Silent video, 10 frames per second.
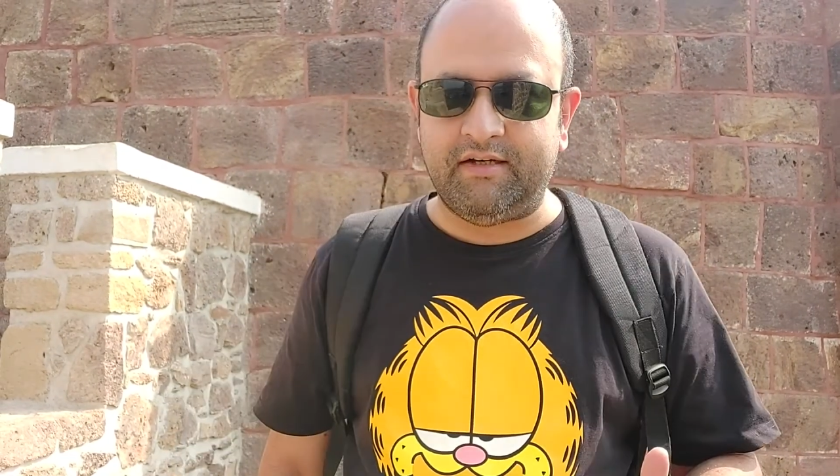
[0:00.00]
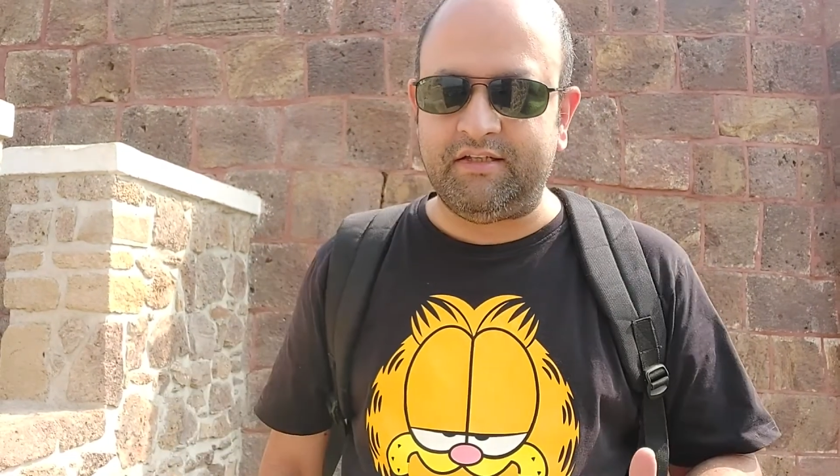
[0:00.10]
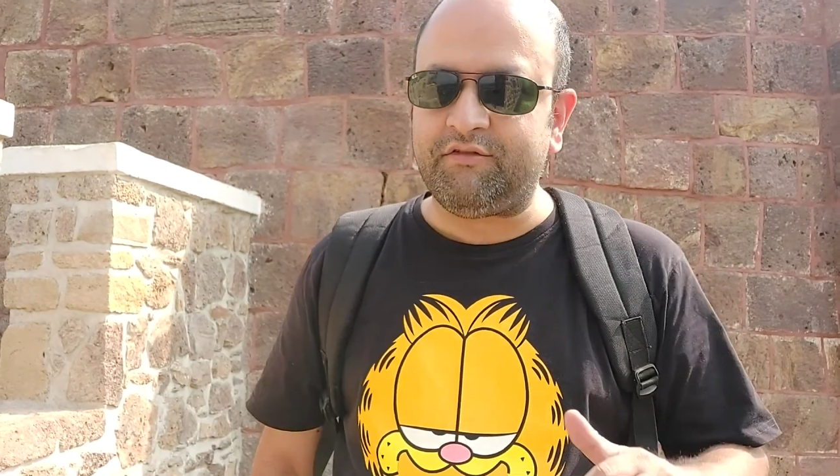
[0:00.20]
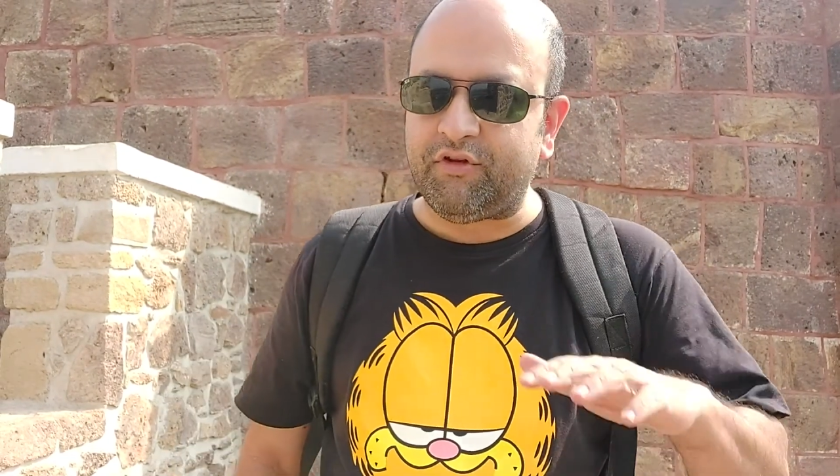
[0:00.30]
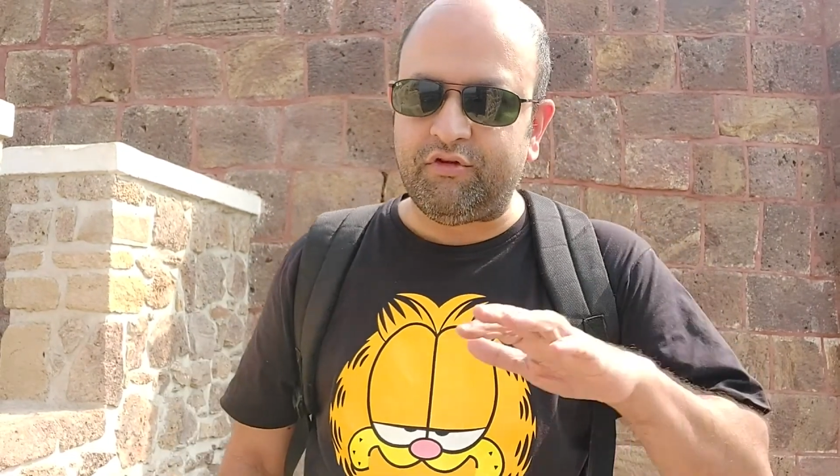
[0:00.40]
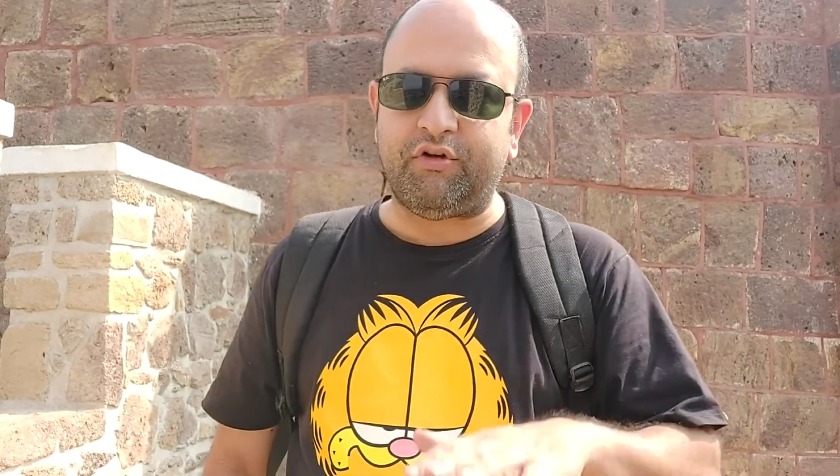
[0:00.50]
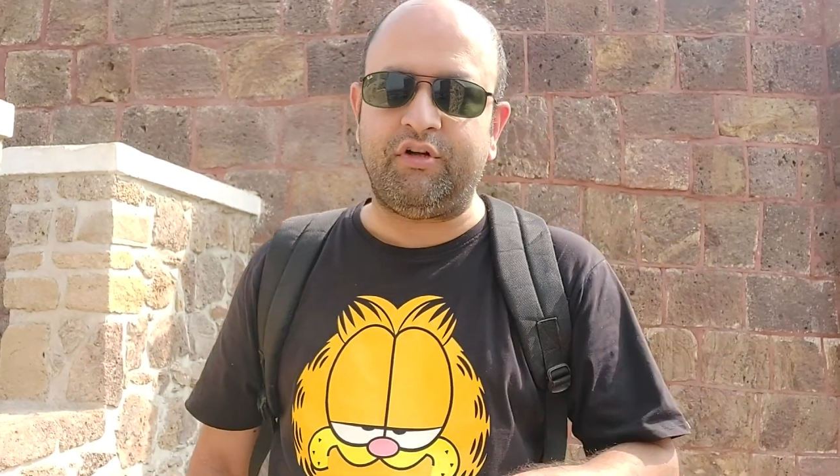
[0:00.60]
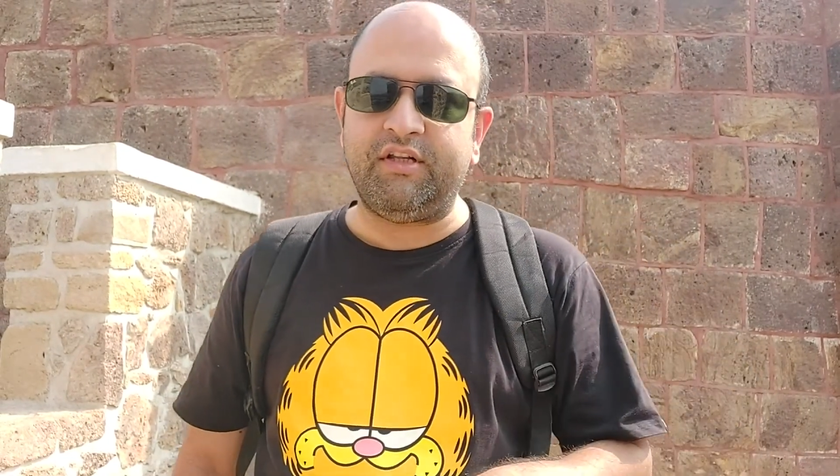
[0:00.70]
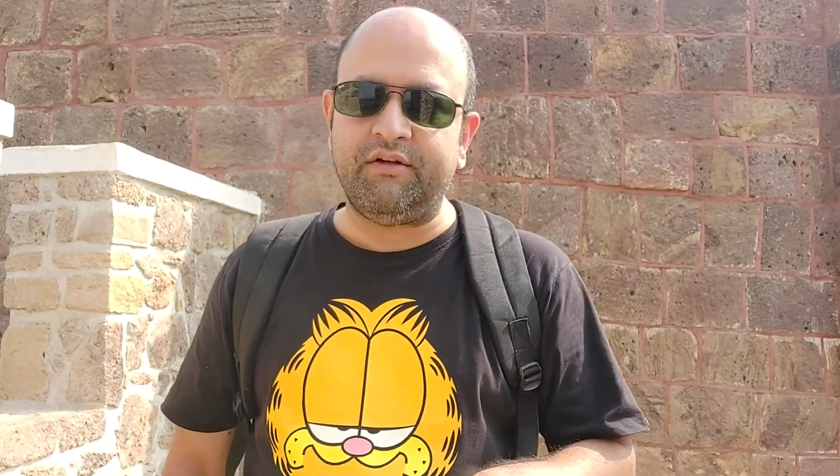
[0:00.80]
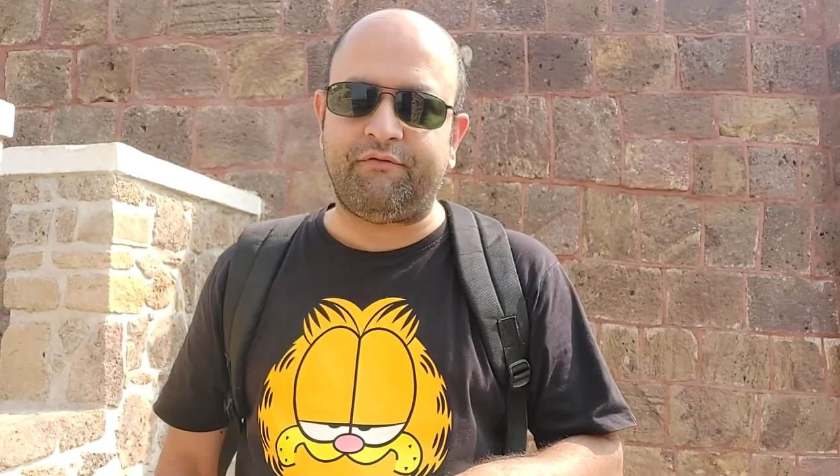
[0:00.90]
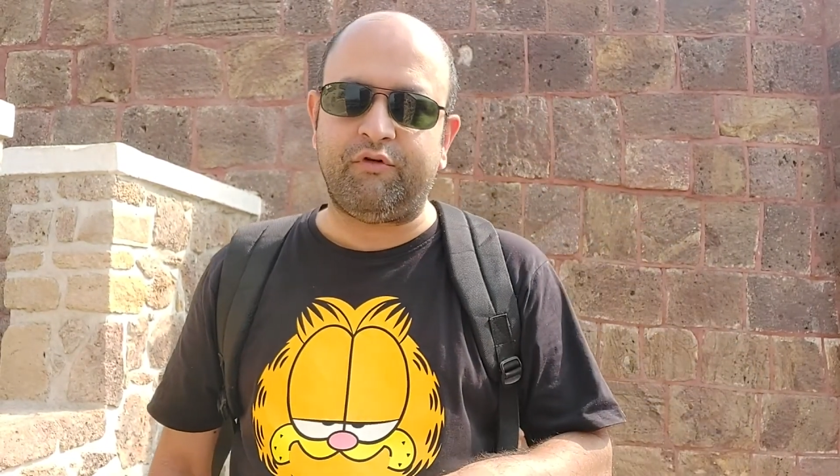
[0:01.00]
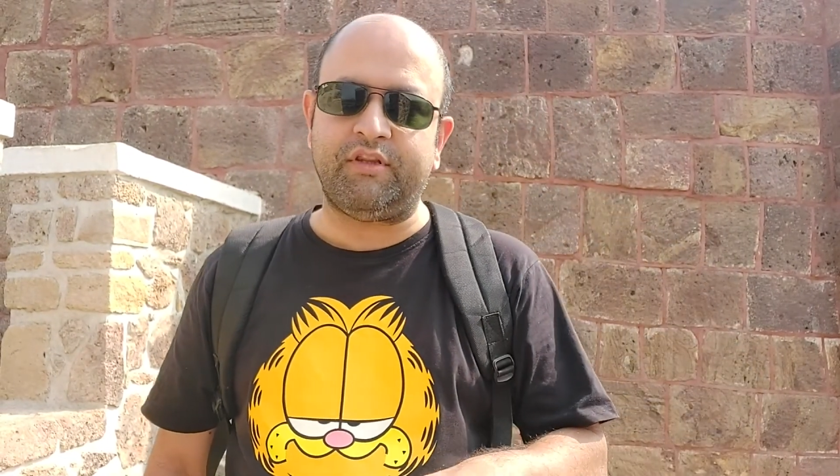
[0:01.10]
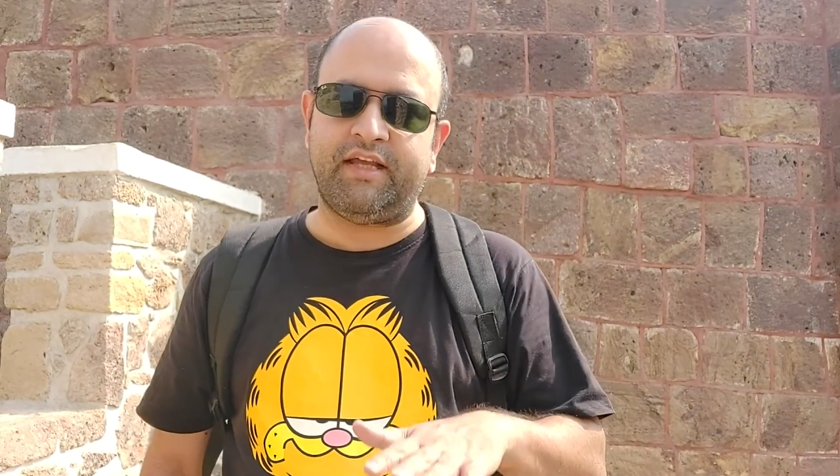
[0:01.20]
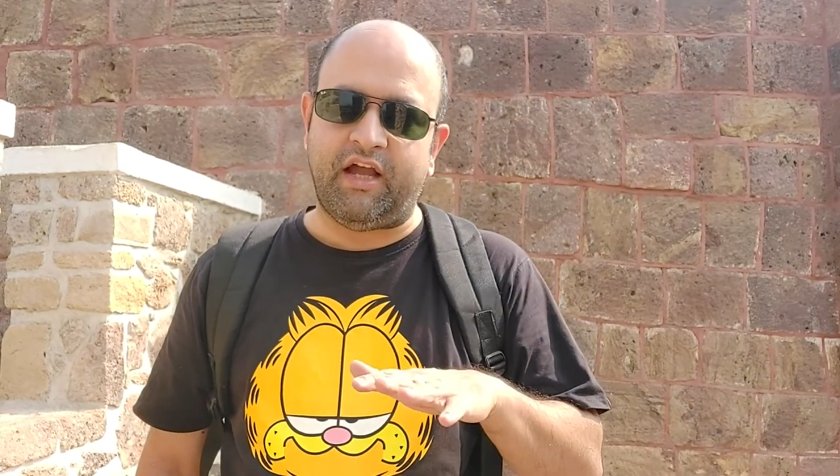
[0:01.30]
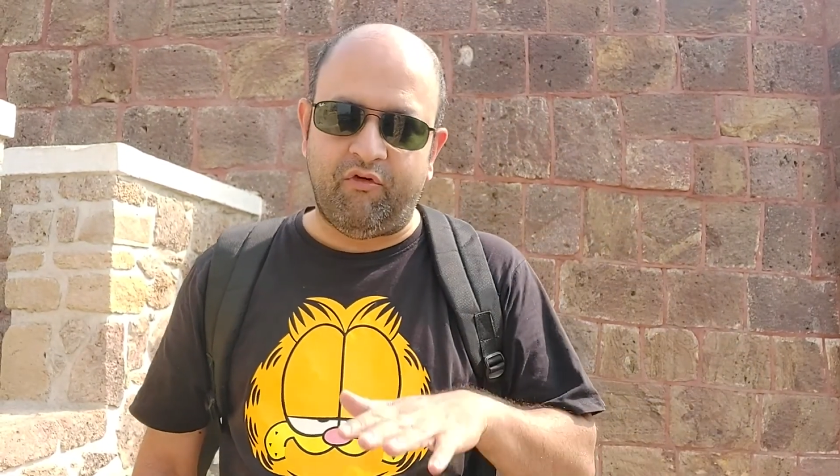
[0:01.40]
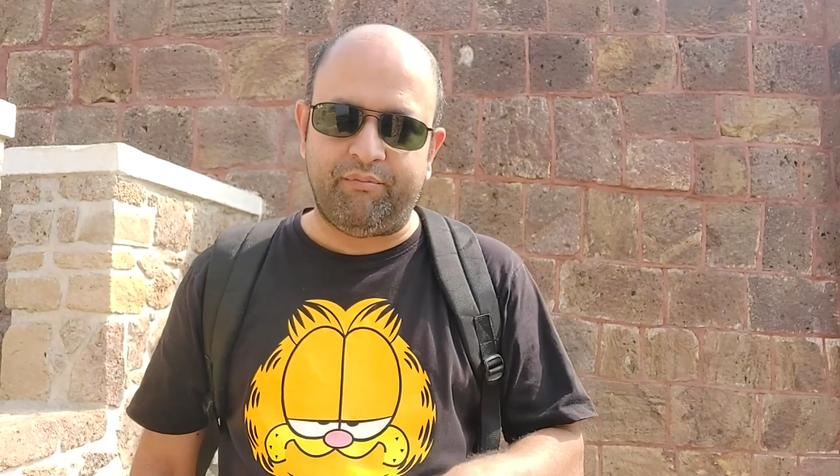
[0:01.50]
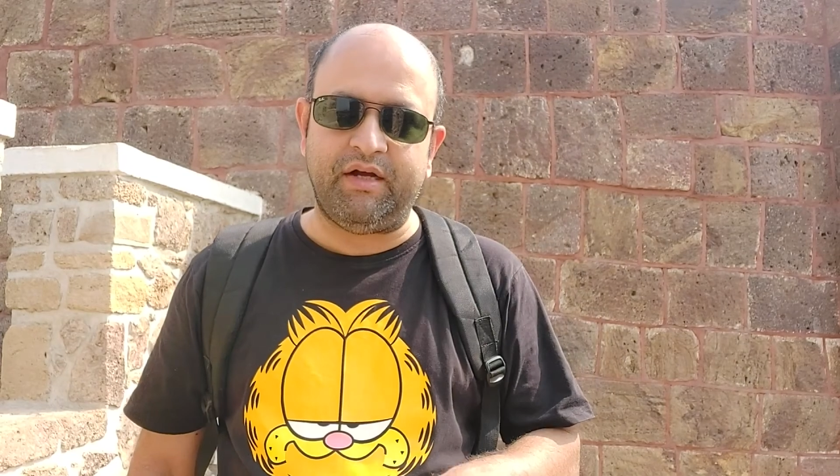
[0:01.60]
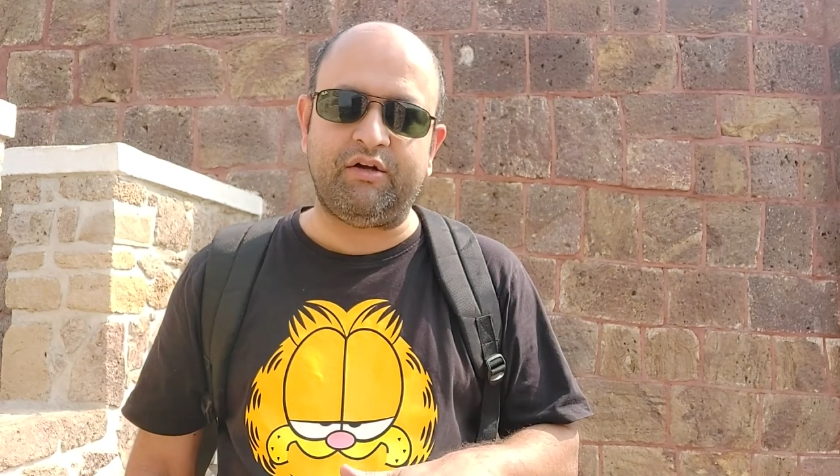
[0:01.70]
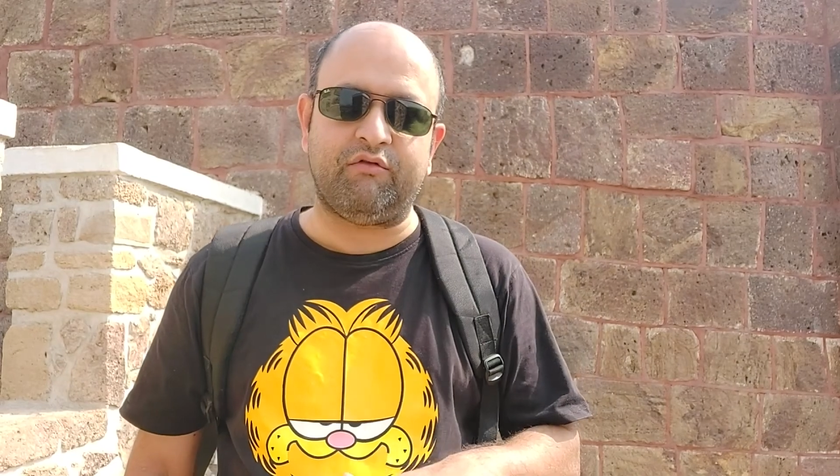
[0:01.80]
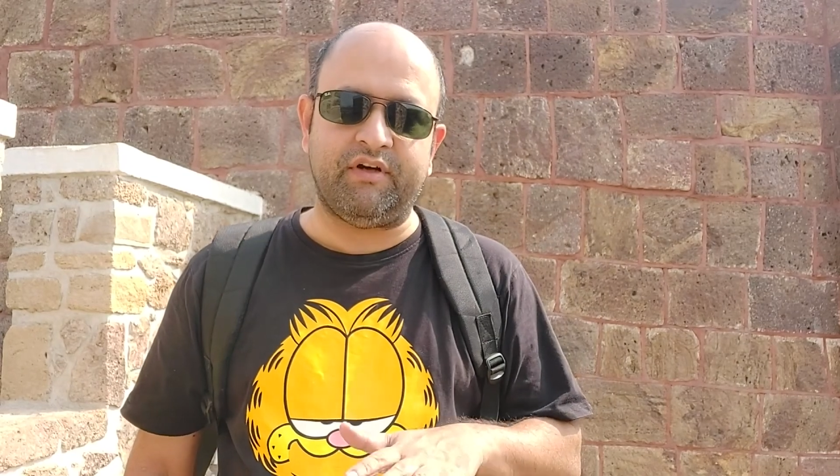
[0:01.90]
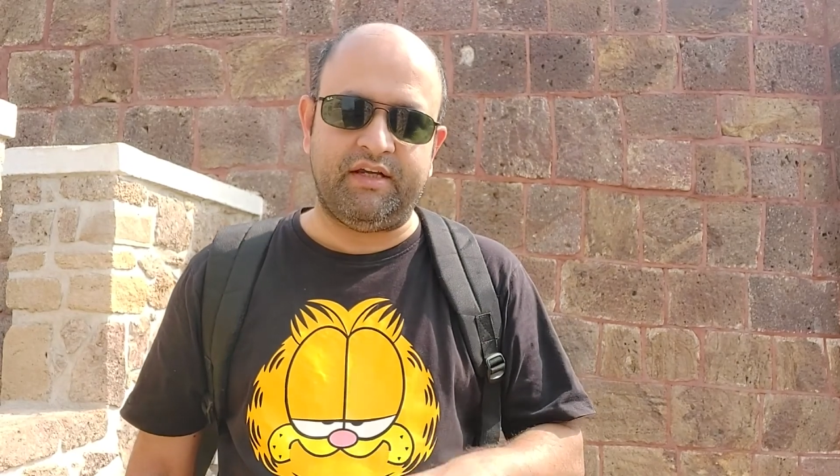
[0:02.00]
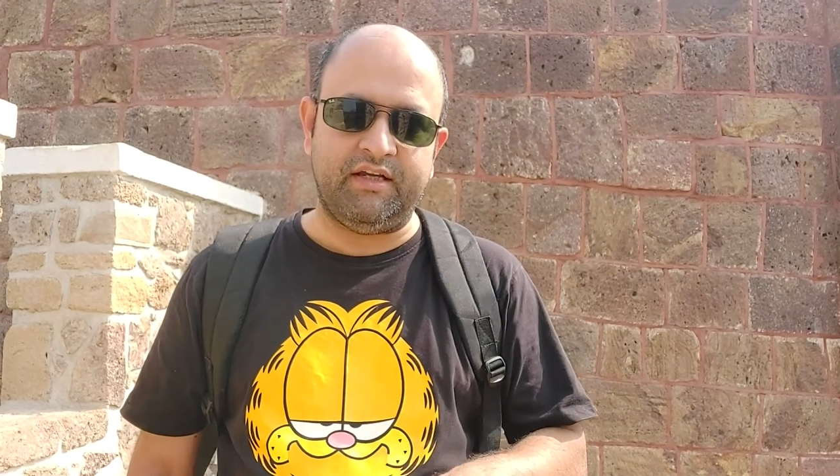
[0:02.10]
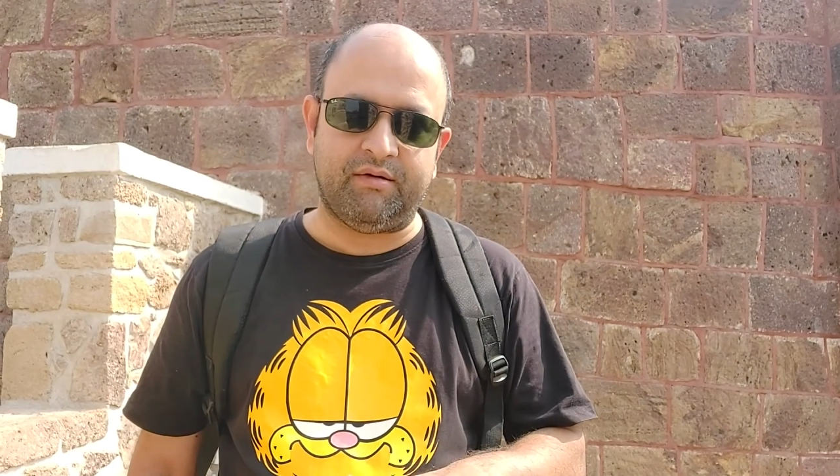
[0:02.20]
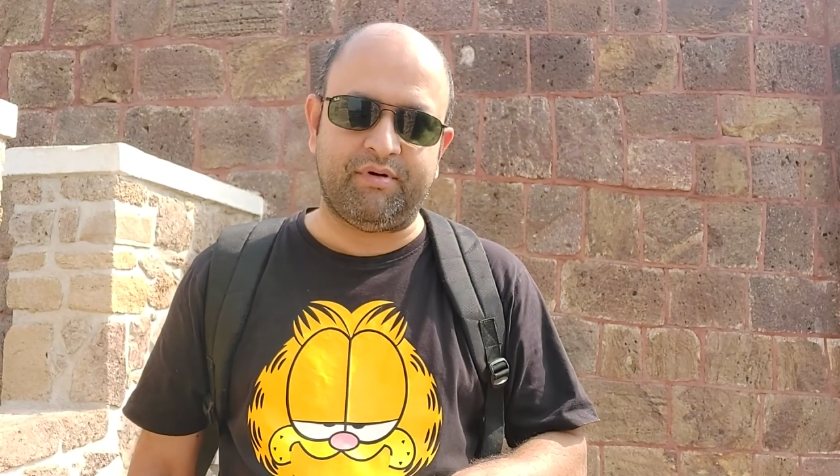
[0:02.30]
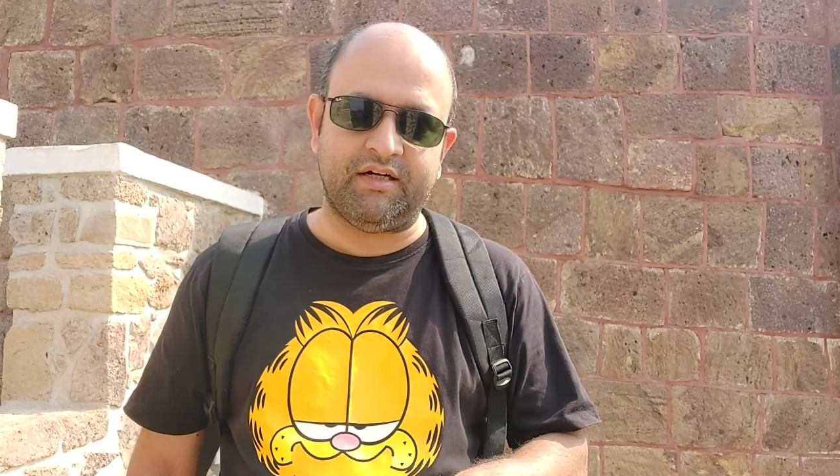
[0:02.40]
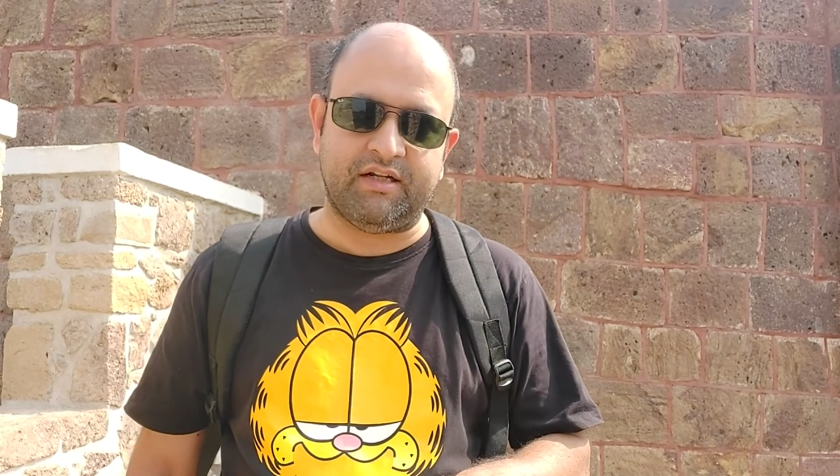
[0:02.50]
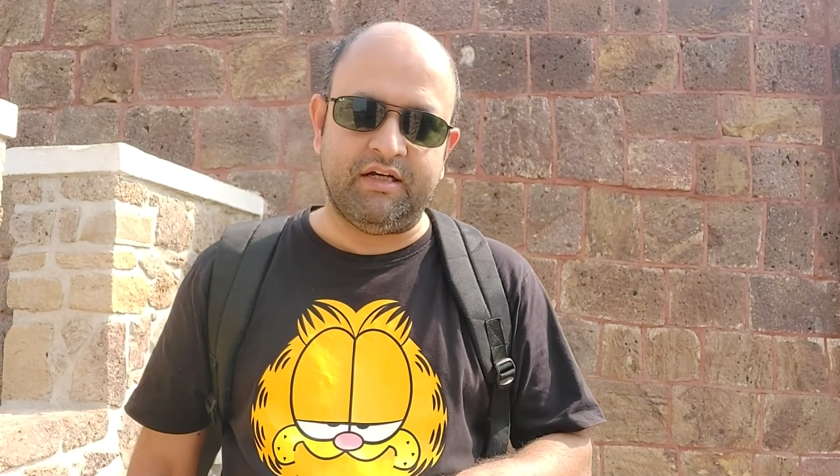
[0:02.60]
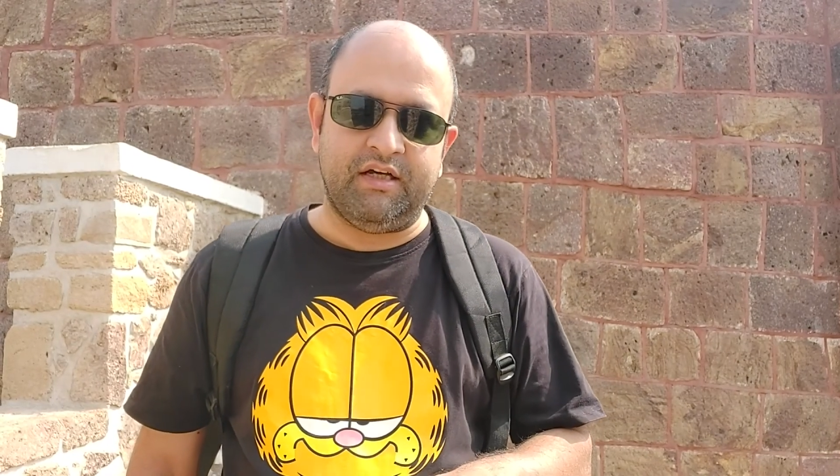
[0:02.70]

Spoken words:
This was not only the fort they have built over here, but